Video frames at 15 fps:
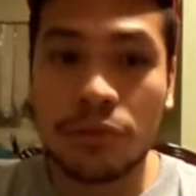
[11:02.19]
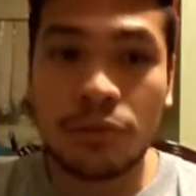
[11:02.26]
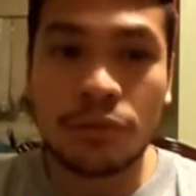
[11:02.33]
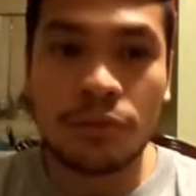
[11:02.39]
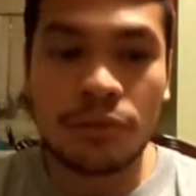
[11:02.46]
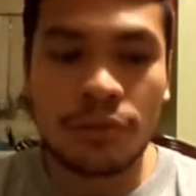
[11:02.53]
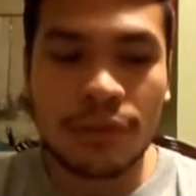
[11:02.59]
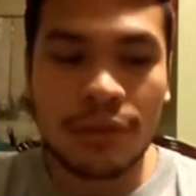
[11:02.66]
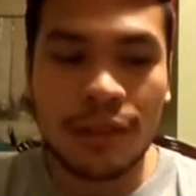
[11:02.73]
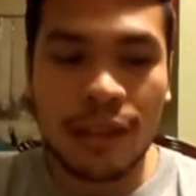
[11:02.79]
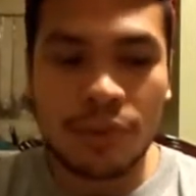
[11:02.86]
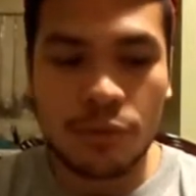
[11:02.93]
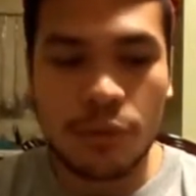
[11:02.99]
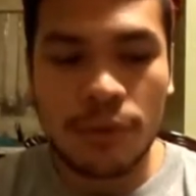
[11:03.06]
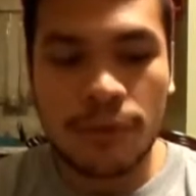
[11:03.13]
to class
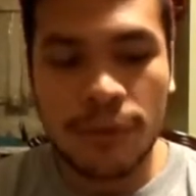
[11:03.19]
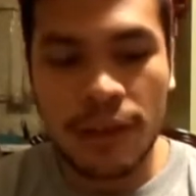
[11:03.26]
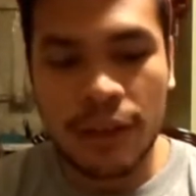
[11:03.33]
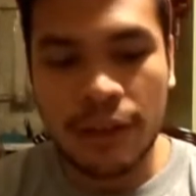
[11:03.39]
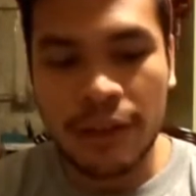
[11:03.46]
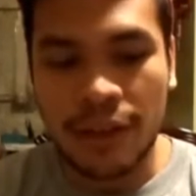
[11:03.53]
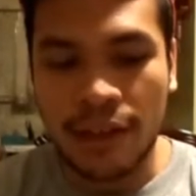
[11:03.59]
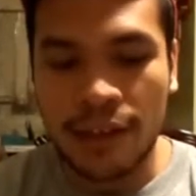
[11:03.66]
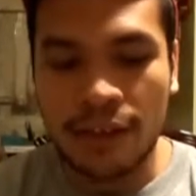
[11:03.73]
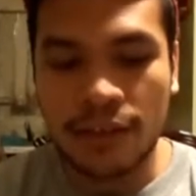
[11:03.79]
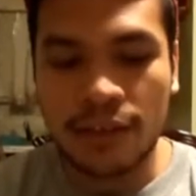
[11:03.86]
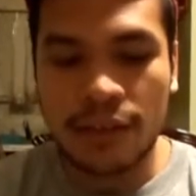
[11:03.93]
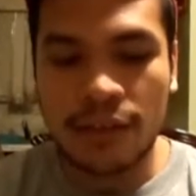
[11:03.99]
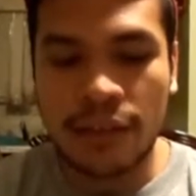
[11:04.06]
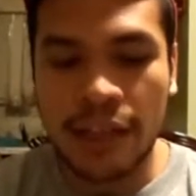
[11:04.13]
warfare and
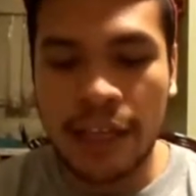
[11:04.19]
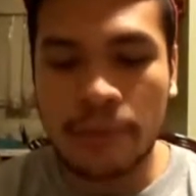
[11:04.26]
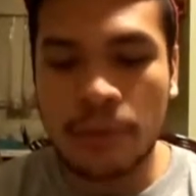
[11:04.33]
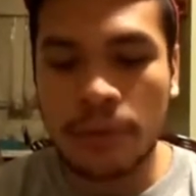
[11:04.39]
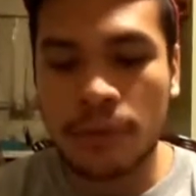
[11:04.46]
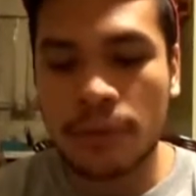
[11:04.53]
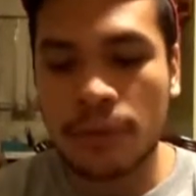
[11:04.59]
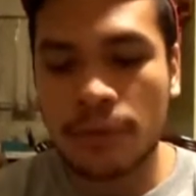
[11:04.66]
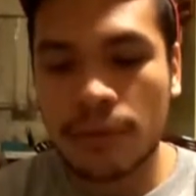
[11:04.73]
labor.